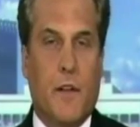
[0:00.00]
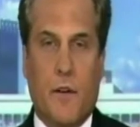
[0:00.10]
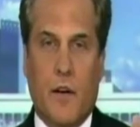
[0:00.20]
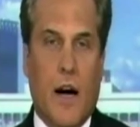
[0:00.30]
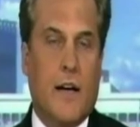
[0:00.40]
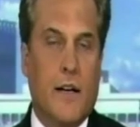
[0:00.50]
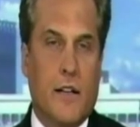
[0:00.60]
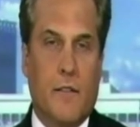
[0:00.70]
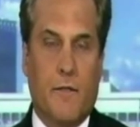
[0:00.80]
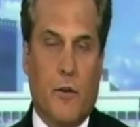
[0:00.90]
that they're not going to
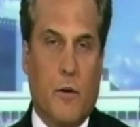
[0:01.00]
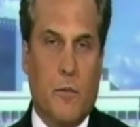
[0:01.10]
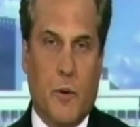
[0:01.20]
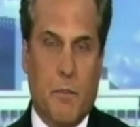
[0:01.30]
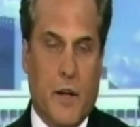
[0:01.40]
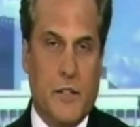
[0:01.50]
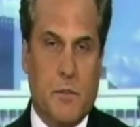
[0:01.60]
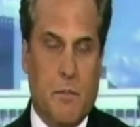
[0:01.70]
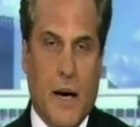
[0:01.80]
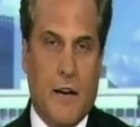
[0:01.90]
get the full
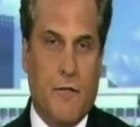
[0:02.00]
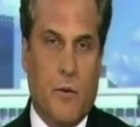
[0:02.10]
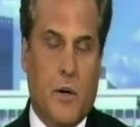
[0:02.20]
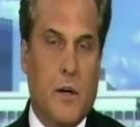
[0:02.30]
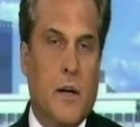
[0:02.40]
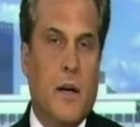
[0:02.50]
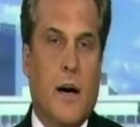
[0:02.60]
replacement back for it.